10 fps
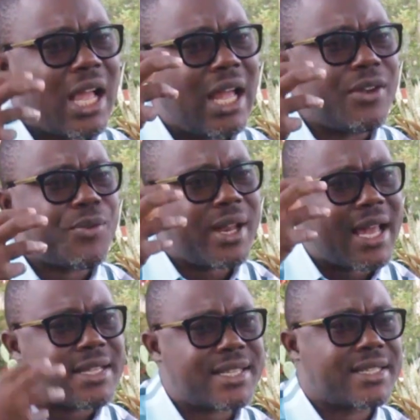and
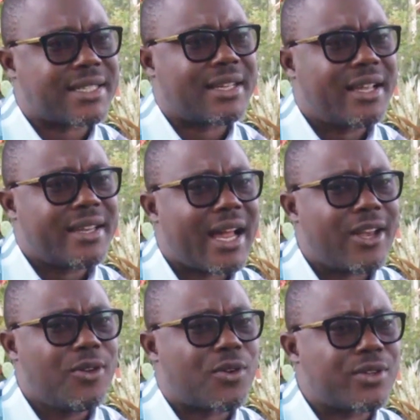realization
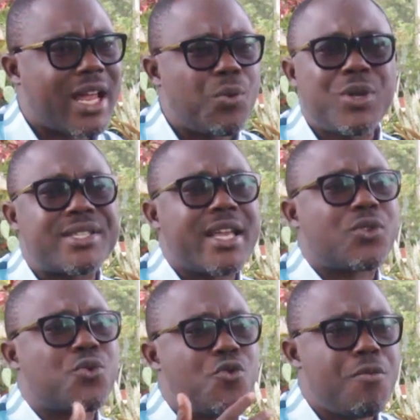that, look, then we say
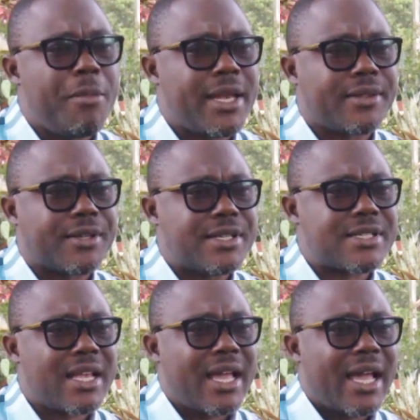too many
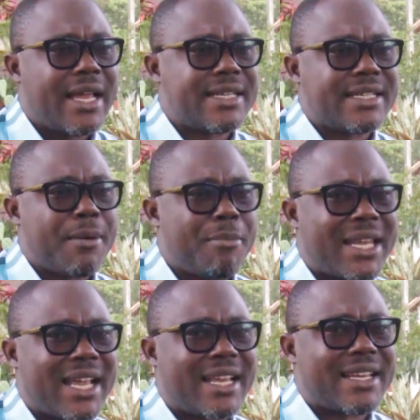things, and in a
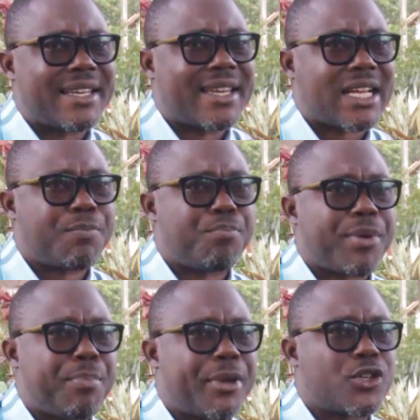manner that
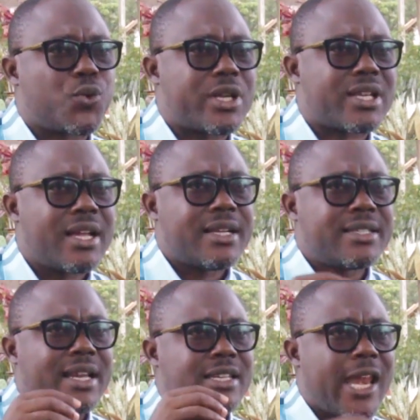perpetuates
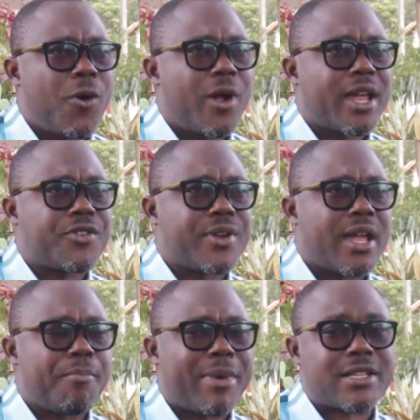the
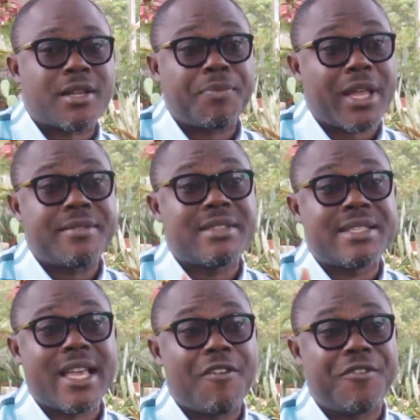derogatory but sometimes
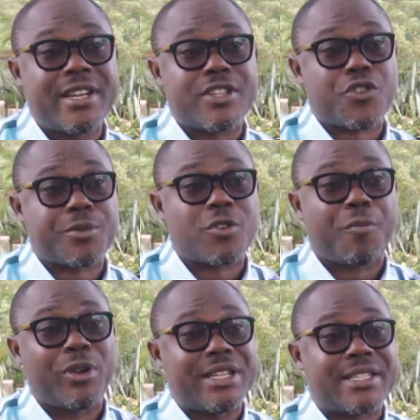deserving description
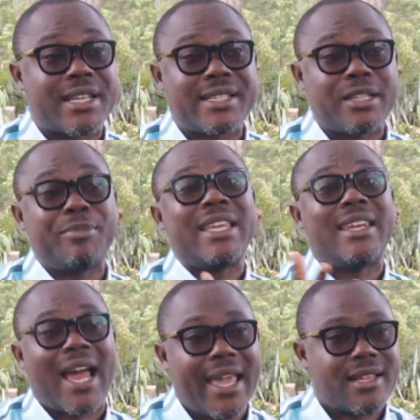of politicians as
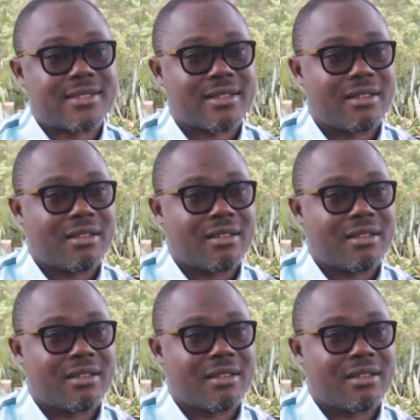being liars.